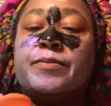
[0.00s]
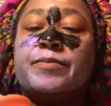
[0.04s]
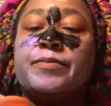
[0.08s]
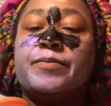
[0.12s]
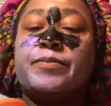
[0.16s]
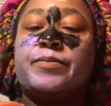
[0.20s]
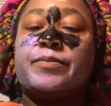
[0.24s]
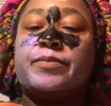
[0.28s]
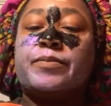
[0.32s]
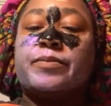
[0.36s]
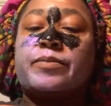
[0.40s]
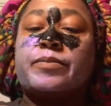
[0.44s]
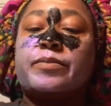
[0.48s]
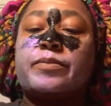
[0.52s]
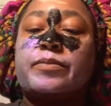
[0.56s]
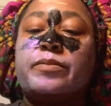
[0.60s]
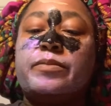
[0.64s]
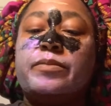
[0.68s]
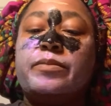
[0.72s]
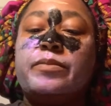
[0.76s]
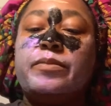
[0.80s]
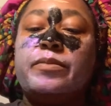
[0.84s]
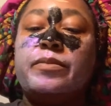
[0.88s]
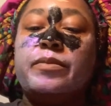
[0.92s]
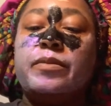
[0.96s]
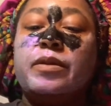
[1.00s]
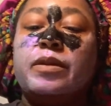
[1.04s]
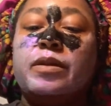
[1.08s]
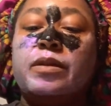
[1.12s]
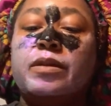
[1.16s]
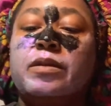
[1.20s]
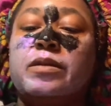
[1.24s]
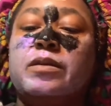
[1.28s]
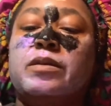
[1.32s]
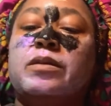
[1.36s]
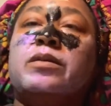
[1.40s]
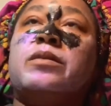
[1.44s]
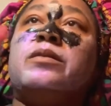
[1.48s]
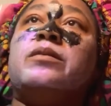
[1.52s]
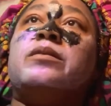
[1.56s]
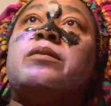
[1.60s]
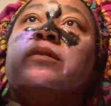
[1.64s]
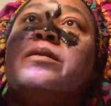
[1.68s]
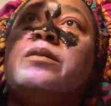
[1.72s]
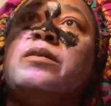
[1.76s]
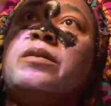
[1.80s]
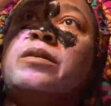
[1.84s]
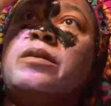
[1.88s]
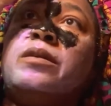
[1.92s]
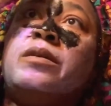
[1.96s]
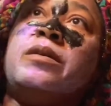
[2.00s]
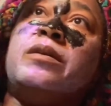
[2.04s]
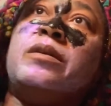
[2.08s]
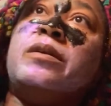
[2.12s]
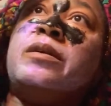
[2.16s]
(no one is talking)